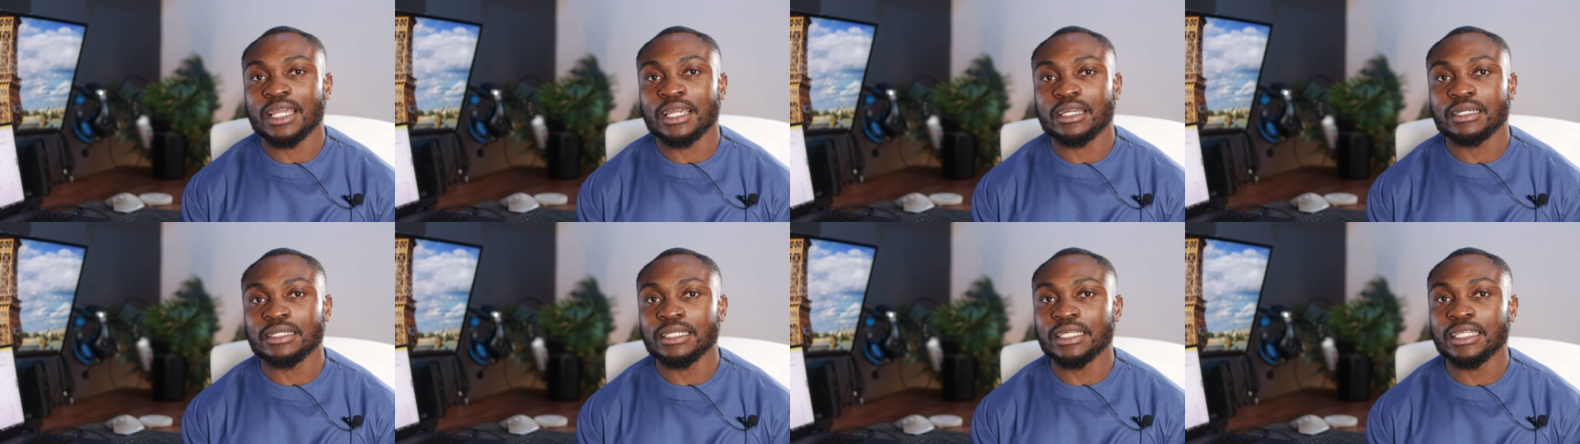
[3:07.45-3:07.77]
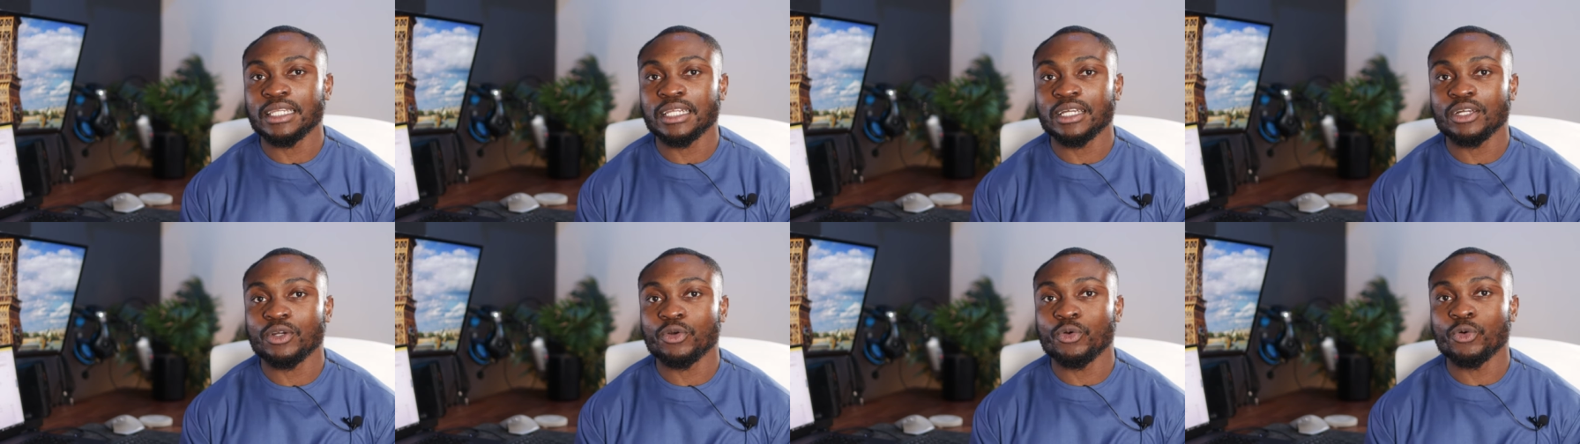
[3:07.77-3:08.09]
I could
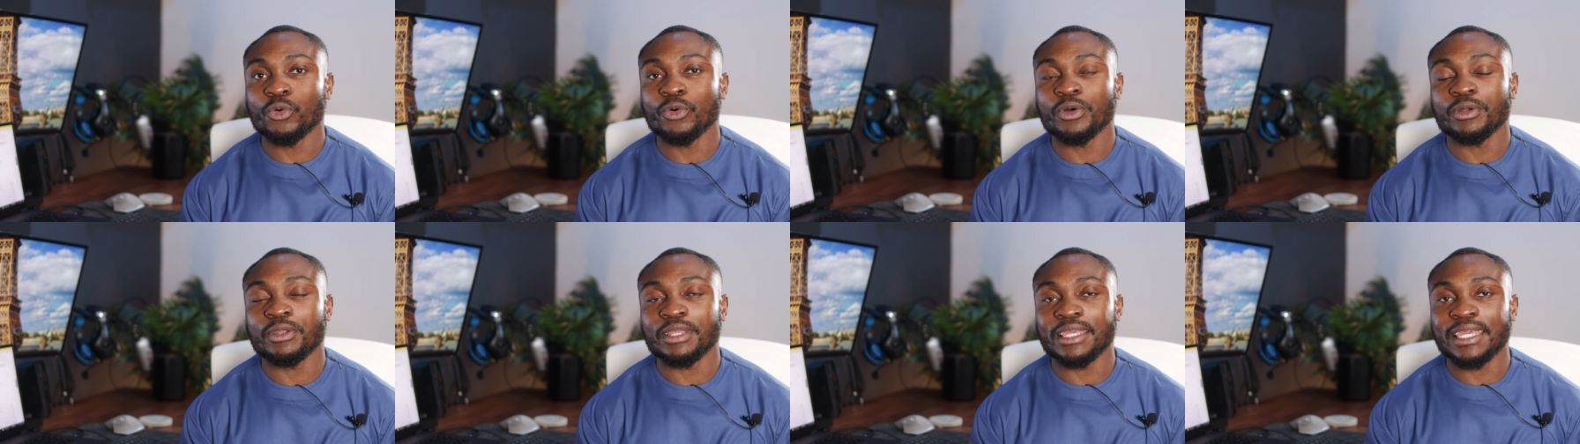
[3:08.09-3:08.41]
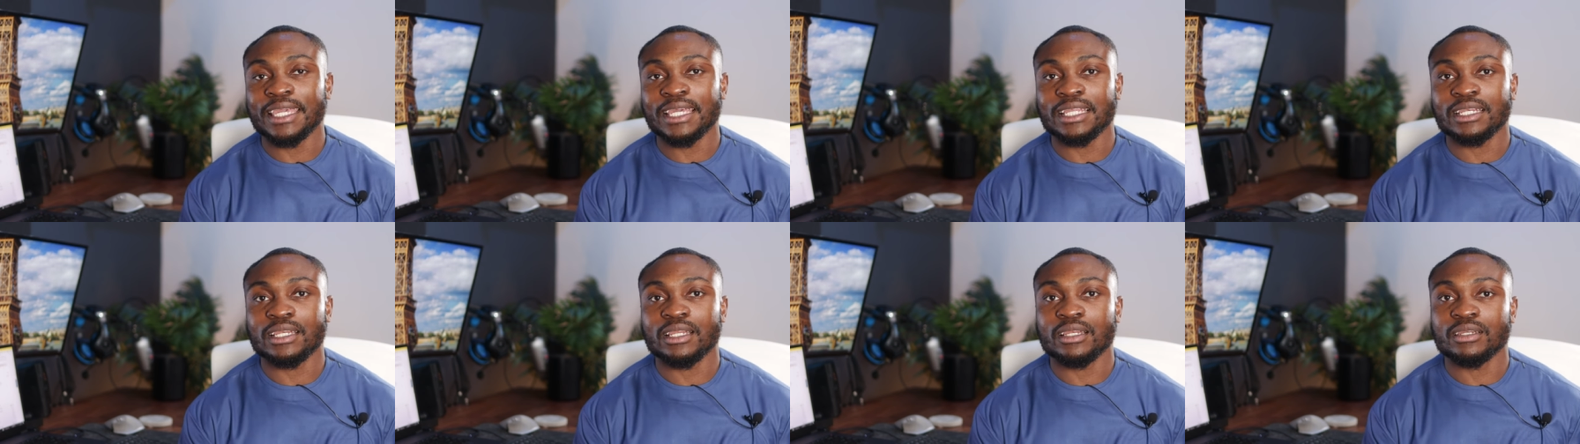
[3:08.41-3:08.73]
either go and
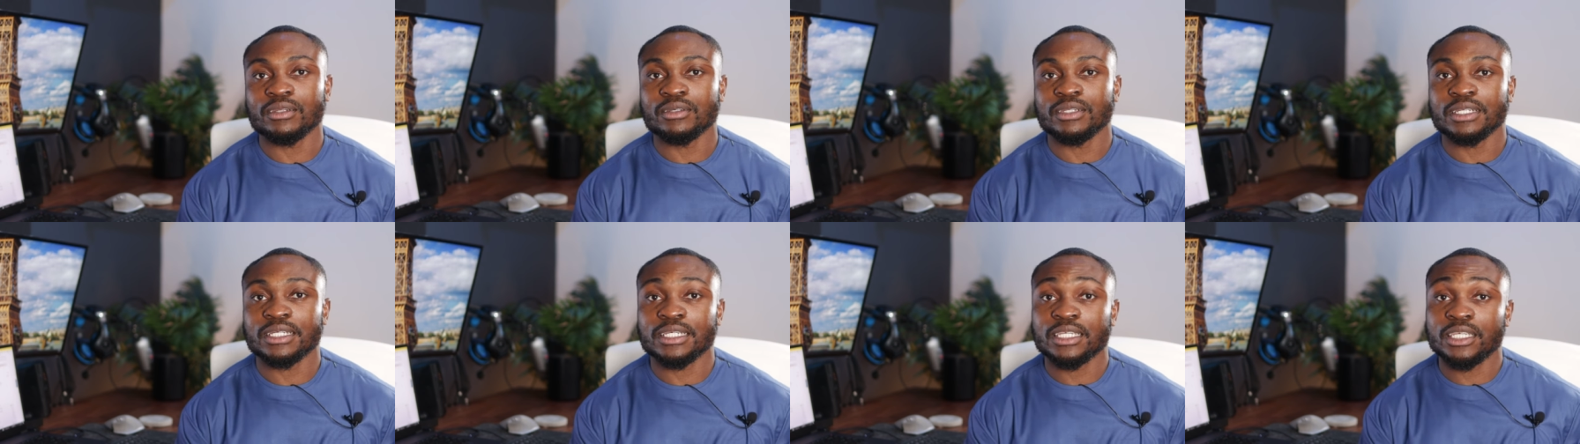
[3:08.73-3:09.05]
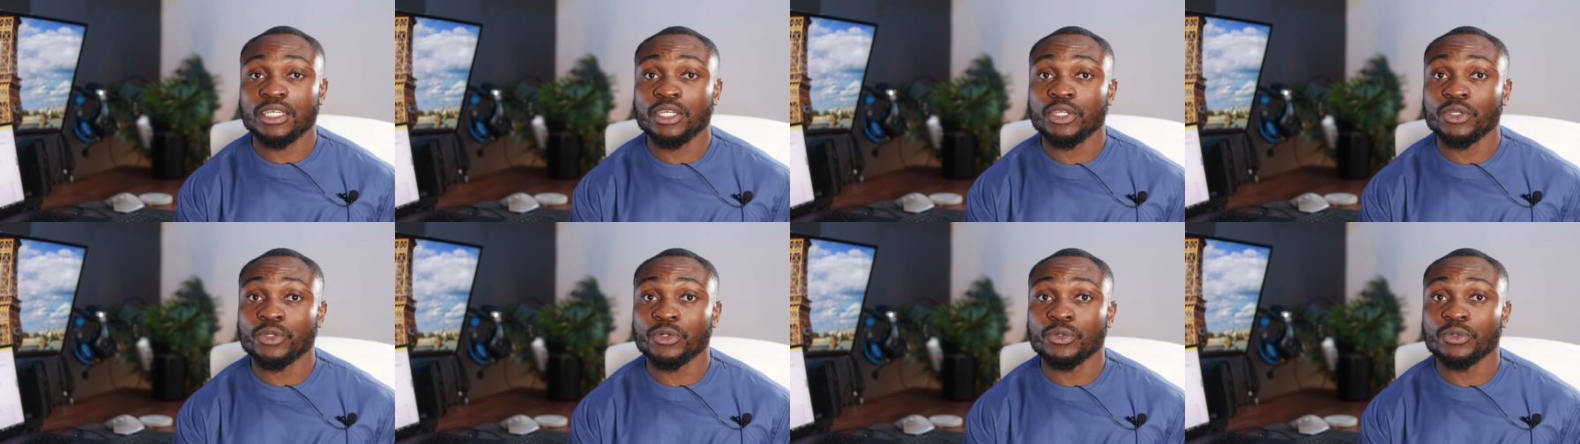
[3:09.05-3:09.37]
get another
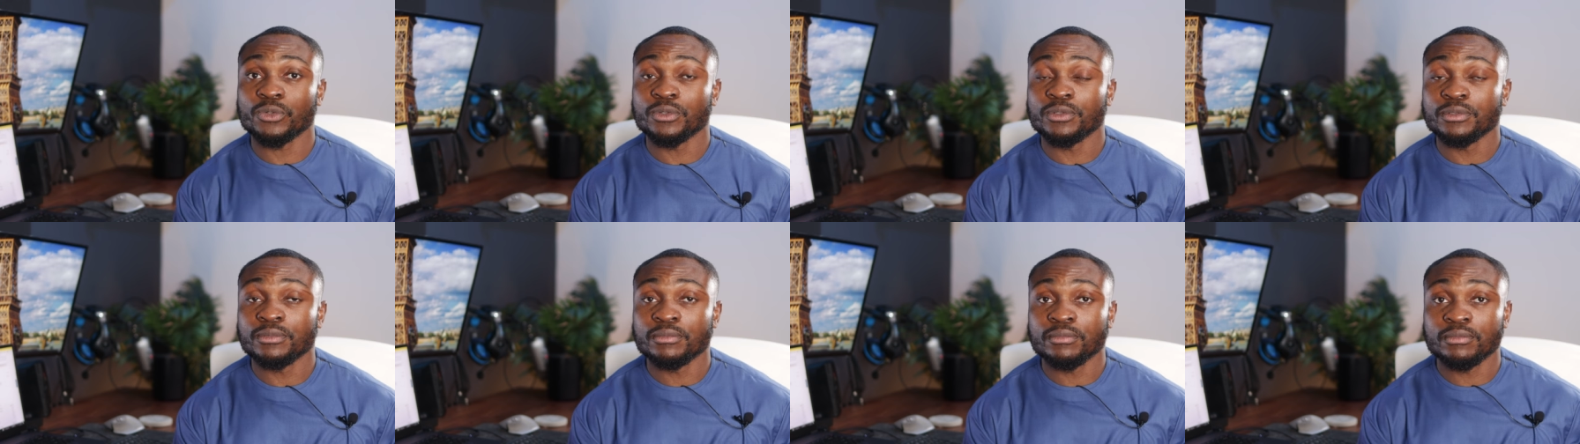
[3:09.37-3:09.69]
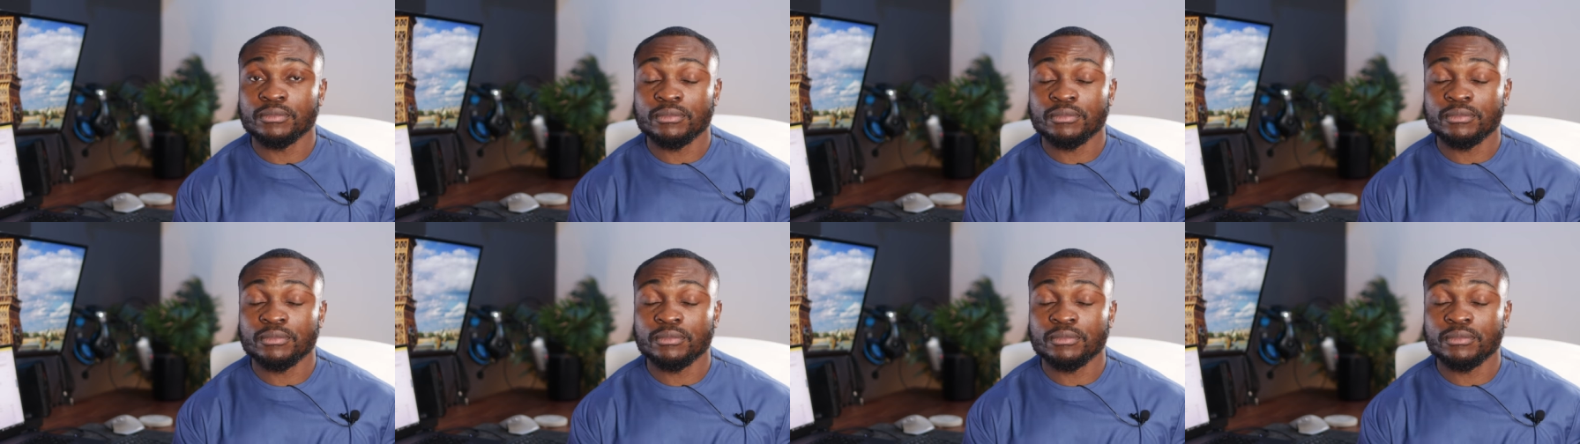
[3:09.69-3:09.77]
Kidde